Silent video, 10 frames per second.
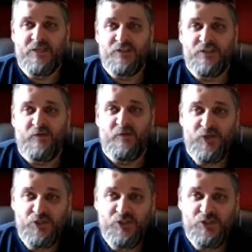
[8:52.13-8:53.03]
So if we
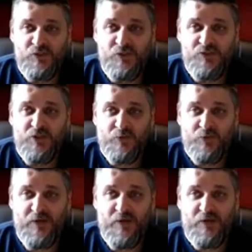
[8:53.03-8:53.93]
wanted to choose
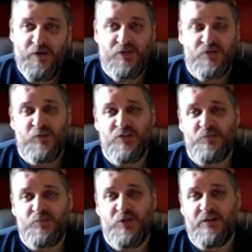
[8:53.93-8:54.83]
3 winners, we would
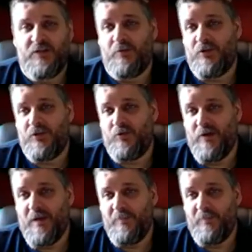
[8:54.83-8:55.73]
just put in the number
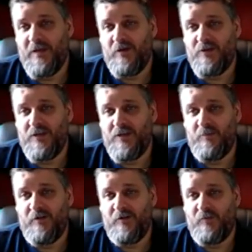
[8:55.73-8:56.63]
3 up here with the
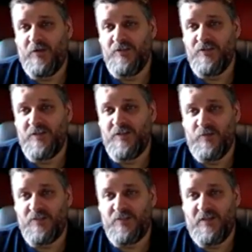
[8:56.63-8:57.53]
number of winners, and then
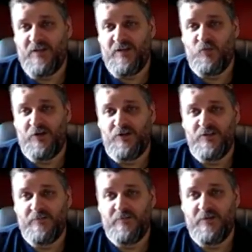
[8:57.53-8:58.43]
we would select
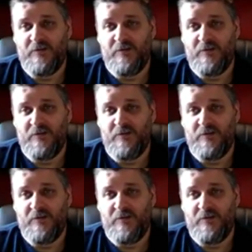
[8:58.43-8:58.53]
winners.